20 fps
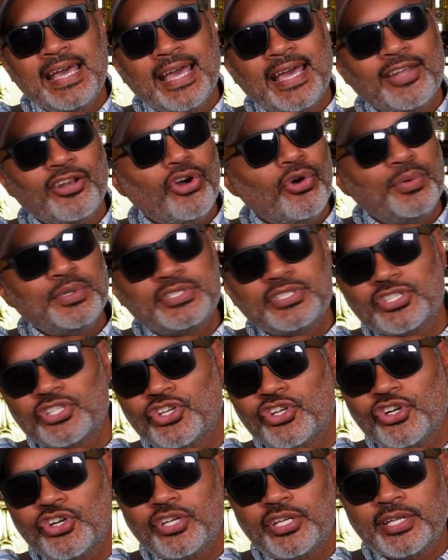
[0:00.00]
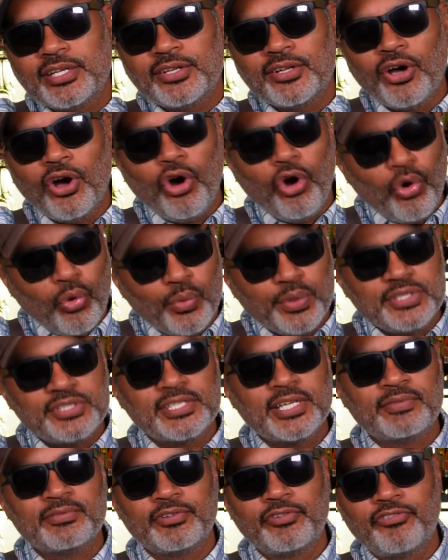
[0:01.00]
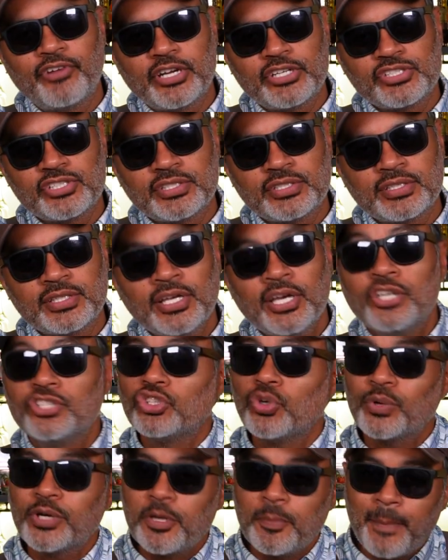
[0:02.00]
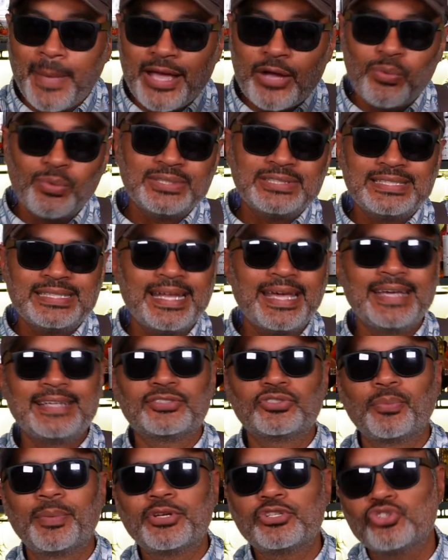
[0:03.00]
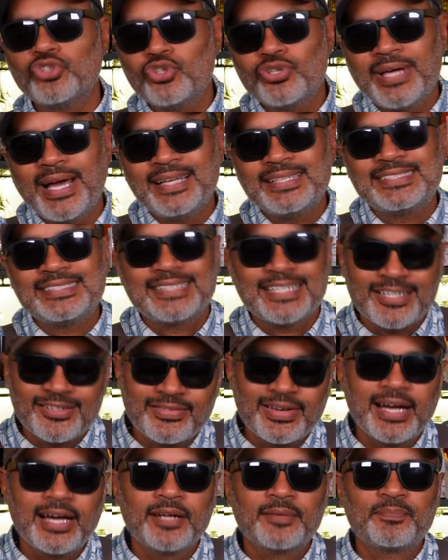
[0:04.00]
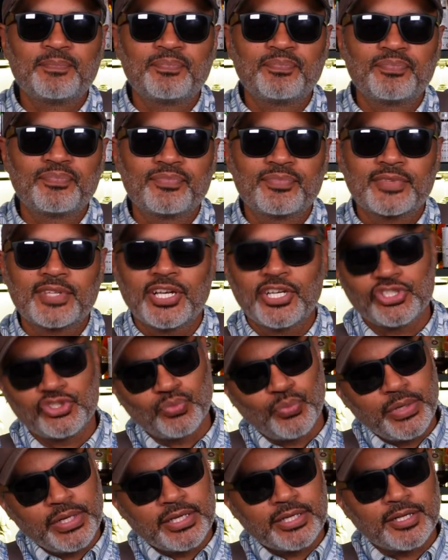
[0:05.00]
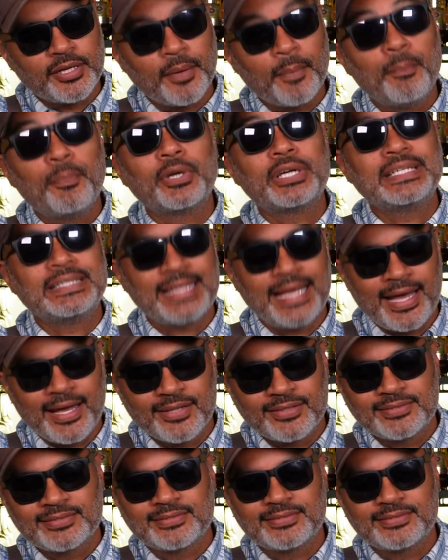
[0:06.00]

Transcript: And always it good and always it refreshing. So we're gonna make one today. So make sure you guys stick around because we're gonna boogie down.